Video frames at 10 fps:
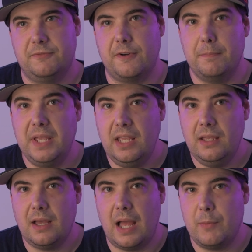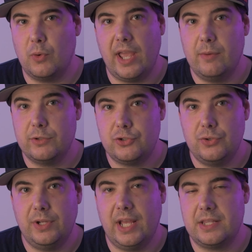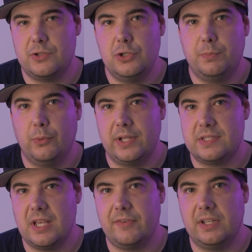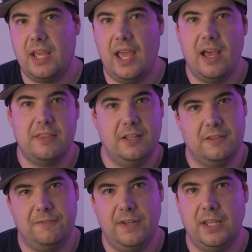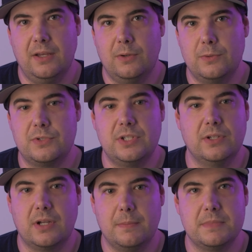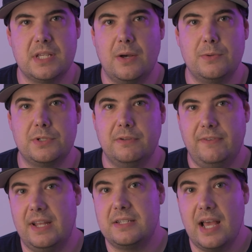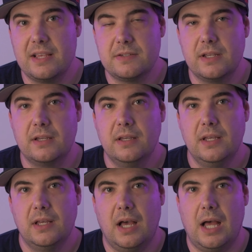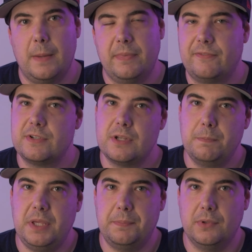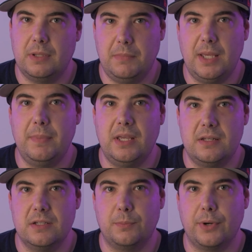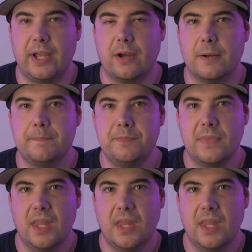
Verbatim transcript: For me, I'm okay with shooting at the 2.7K. I think the video still comes out fantastic. Um, but for some people, it may be a deal breaker.